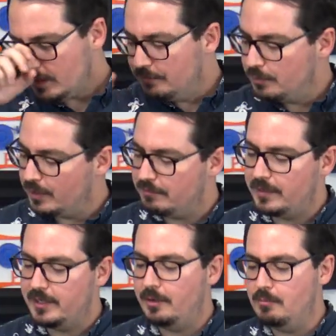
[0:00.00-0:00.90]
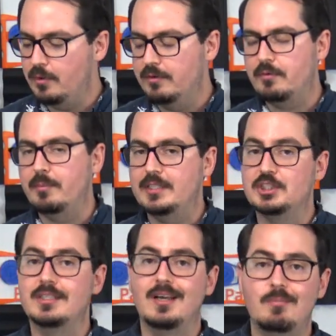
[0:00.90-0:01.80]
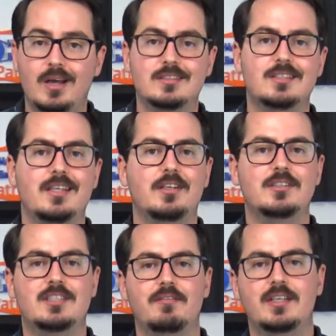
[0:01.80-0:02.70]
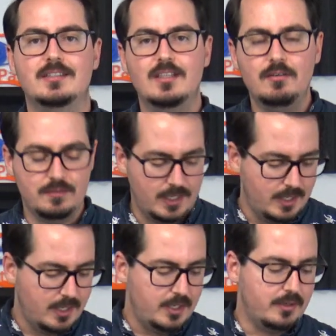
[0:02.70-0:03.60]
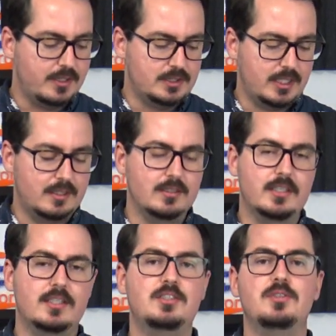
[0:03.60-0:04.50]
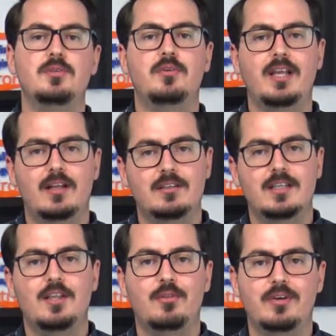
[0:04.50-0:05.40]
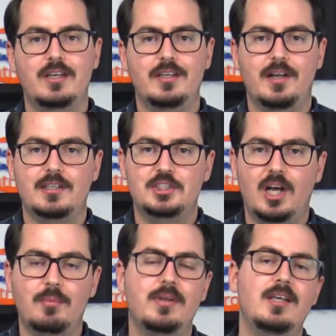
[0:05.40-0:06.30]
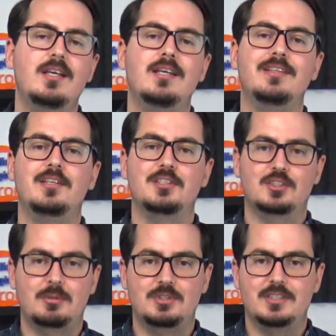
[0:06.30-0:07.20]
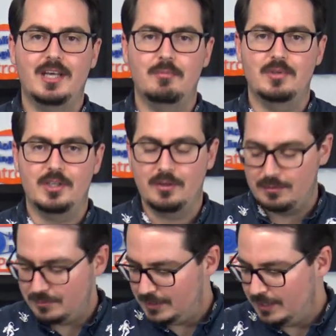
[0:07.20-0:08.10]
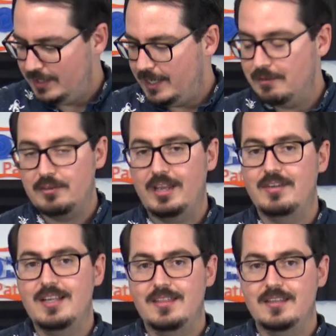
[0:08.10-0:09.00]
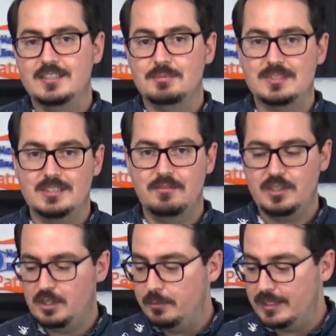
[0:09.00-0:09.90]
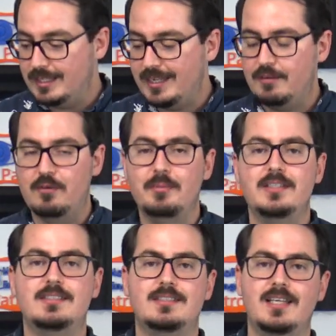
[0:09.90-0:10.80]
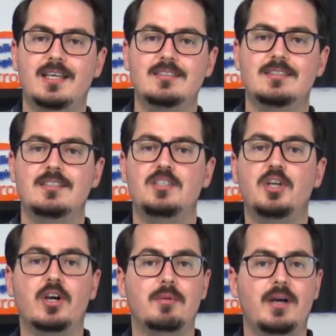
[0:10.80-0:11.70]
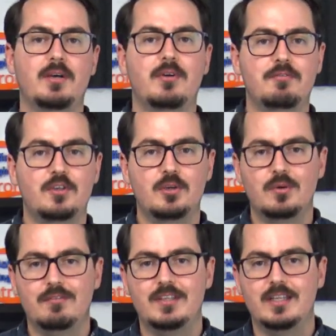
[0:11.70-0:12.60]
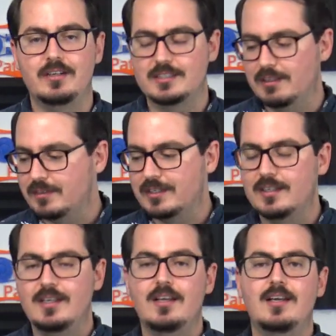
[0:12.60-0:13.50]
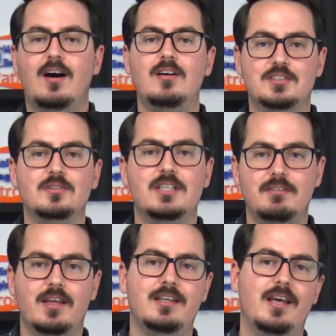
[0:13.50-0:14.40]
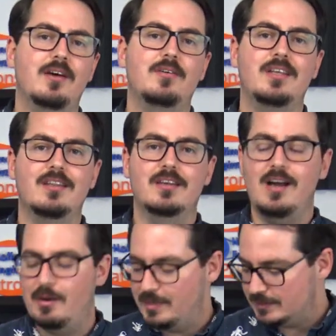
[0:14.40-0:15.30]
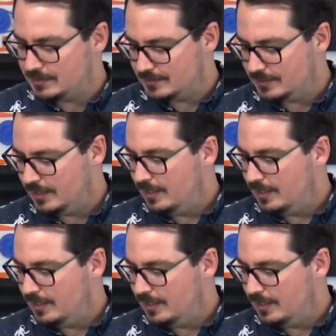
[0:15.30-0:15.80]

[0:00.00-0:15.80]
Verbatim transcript: If you want to find out more information about the Ender 7 itself, you can check the link to creality3d.shop in the description down below. And if you have anything specific you would like for me to test during my review of the Ender 7, also leave that down in the comments.